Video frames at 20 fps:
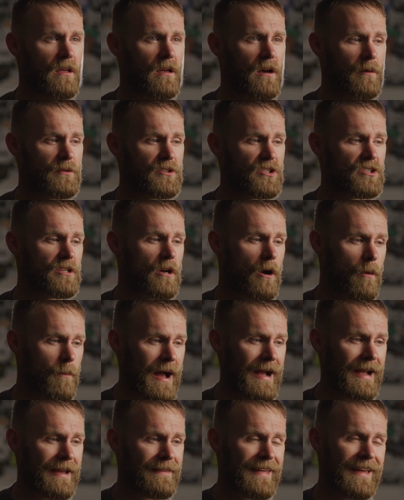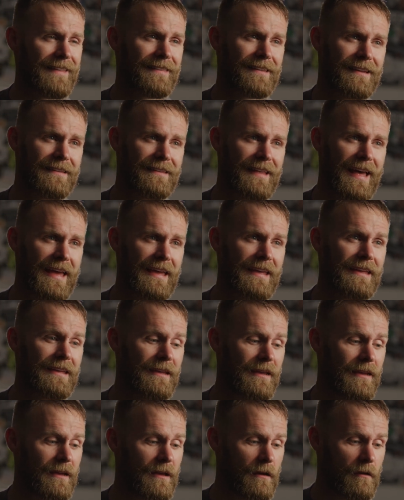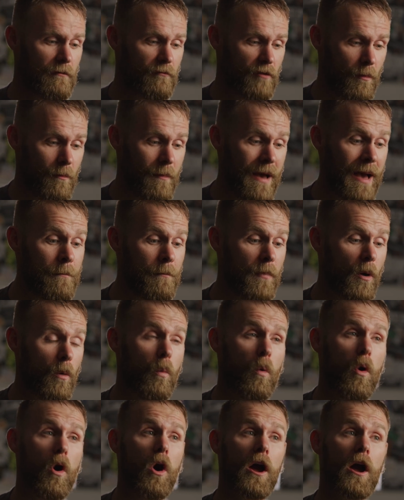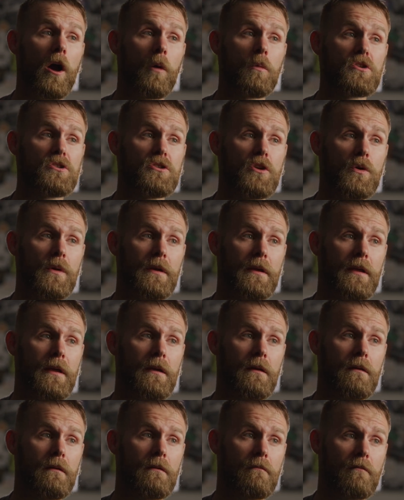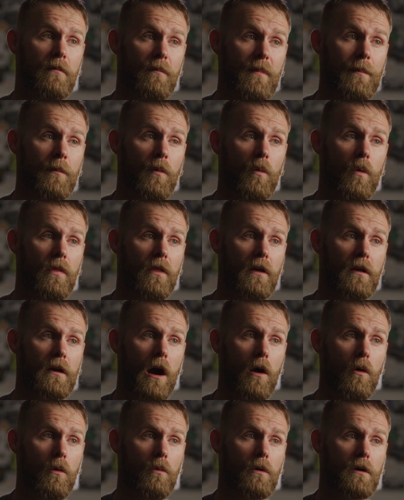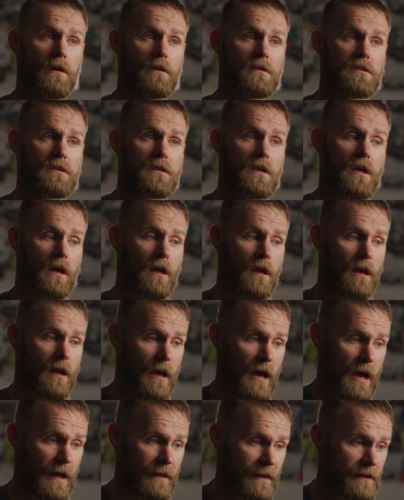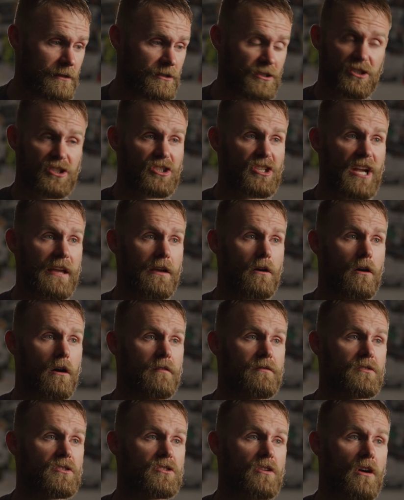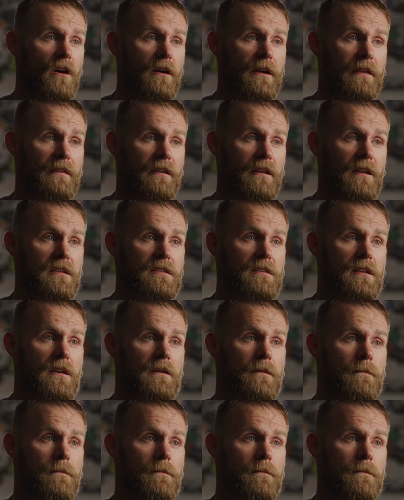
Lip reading: I would just go back at the end of the day, remember why I was doing it, remember what the goal was, and then just shake it off and start again the next day.